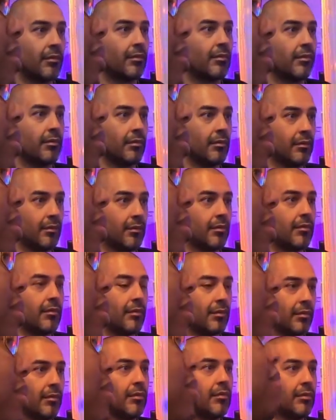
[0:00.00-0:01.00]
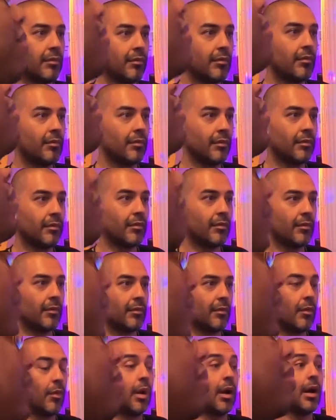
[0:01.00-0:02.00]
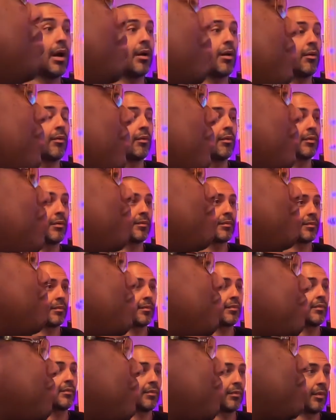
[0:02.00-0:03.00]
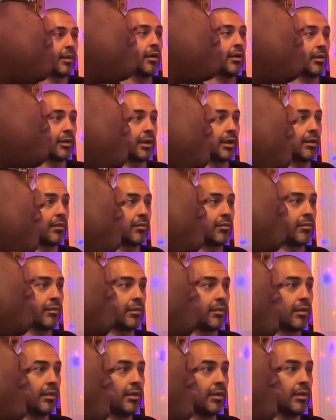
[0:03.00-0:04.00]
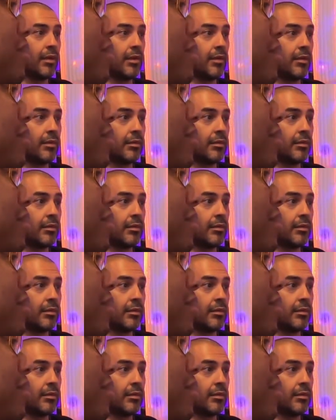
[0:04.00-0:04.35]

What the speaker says: This person isn't speaking.